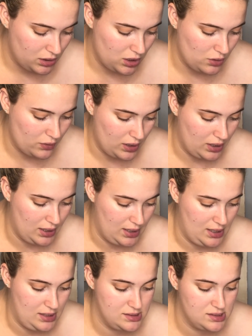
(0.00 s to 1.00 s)

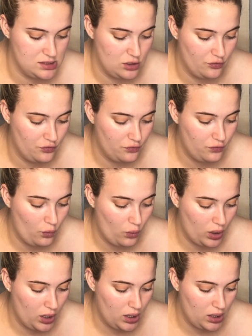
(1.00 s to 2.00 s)
Okay, so
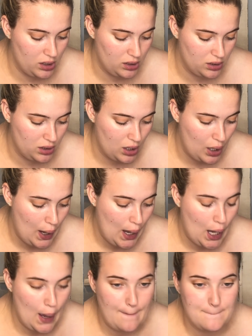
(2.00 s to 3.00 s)
for
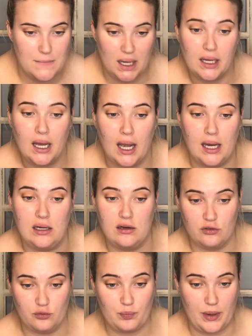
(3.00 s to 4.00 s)
my kind
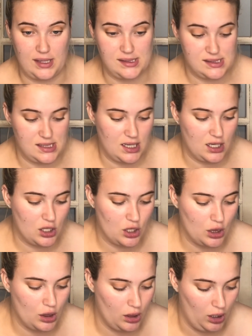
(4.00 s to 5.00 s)
of basic
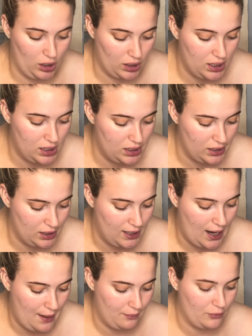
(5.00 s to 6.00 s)
look
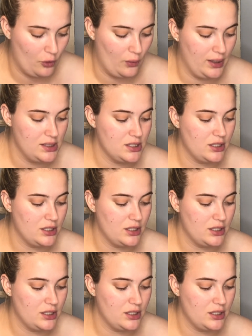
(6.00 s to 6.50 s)
here, I'm going to